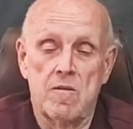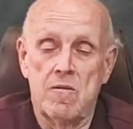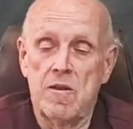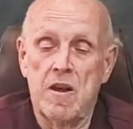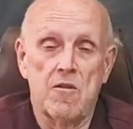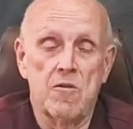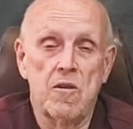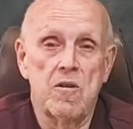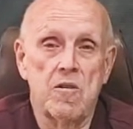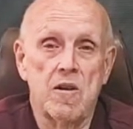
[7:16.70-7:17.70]
With that tree,
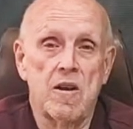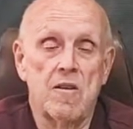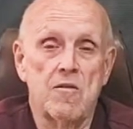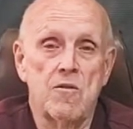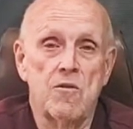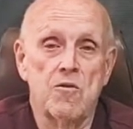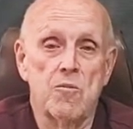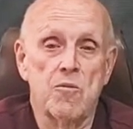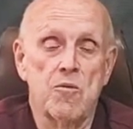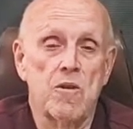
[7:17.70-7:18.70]
you're going to have to do some
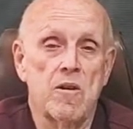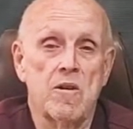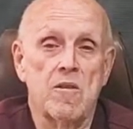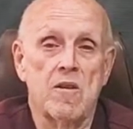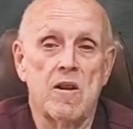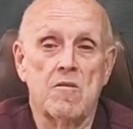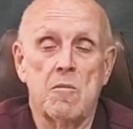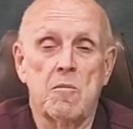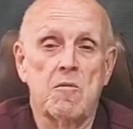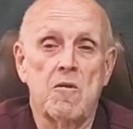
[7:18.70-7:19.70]
pruning, and you're going to have
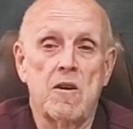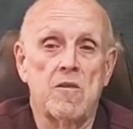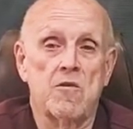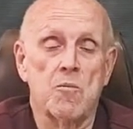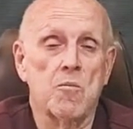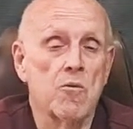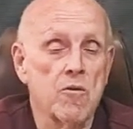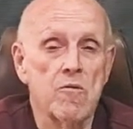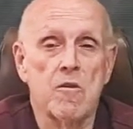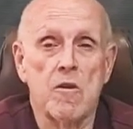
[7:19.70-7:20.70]
to provide a support
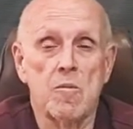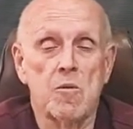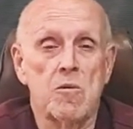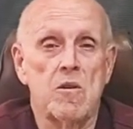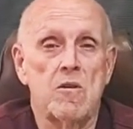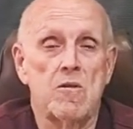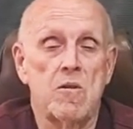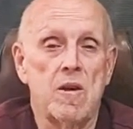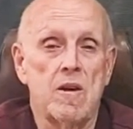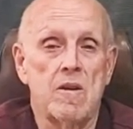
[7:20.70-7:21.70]
environment when you do
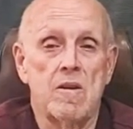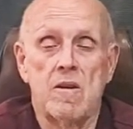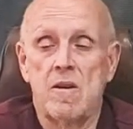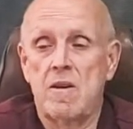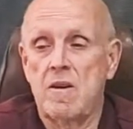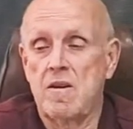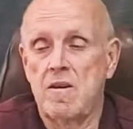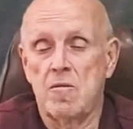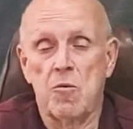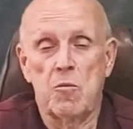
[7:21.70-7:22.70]
that.
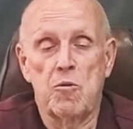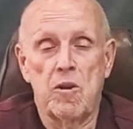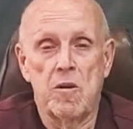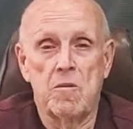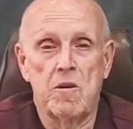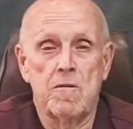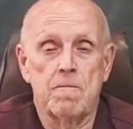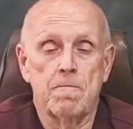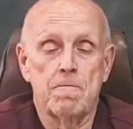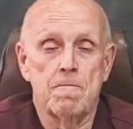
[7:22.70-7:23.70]
Root pruning, I mean.
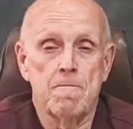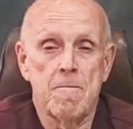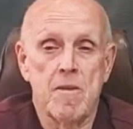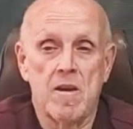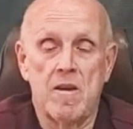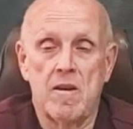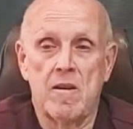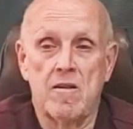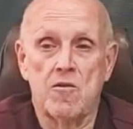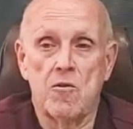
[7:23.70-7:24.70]

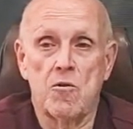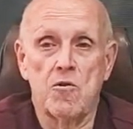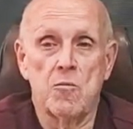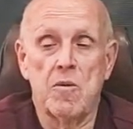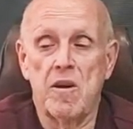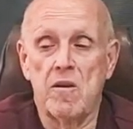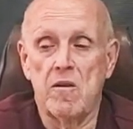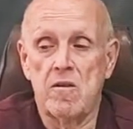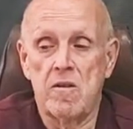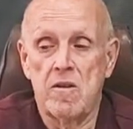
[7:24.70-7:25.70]
And so it's
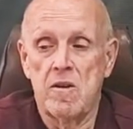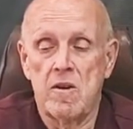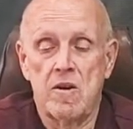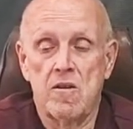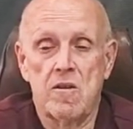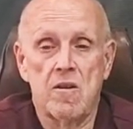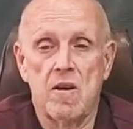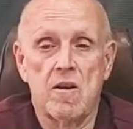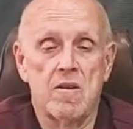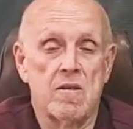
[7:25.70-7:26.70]
better to
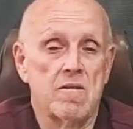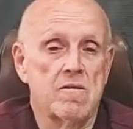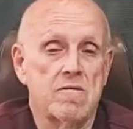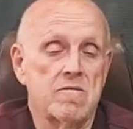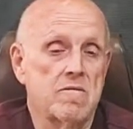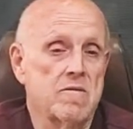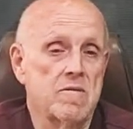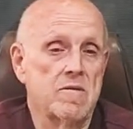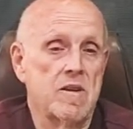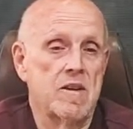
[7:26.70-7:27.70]
not
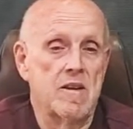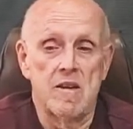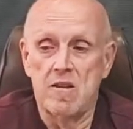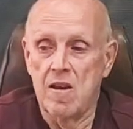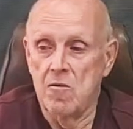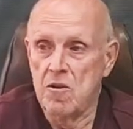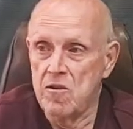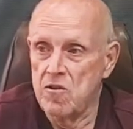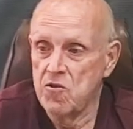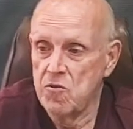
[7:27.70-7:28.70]
let it get that way.
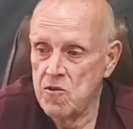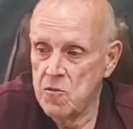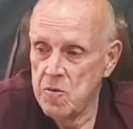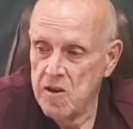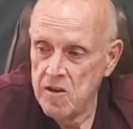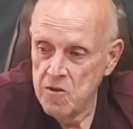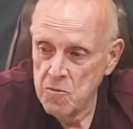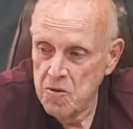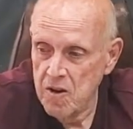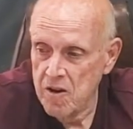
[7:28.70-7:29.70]
This tree's been in this
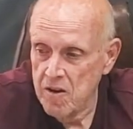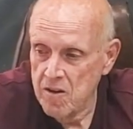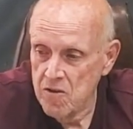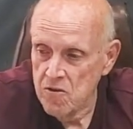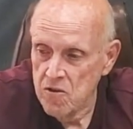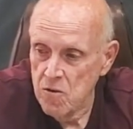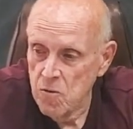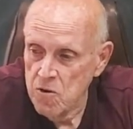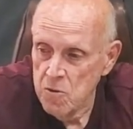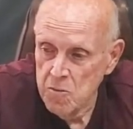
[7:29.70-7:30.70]
pot, this little
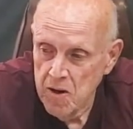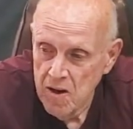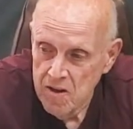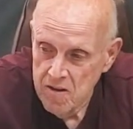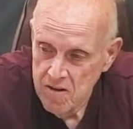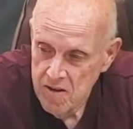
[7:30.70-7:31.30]
orange pot,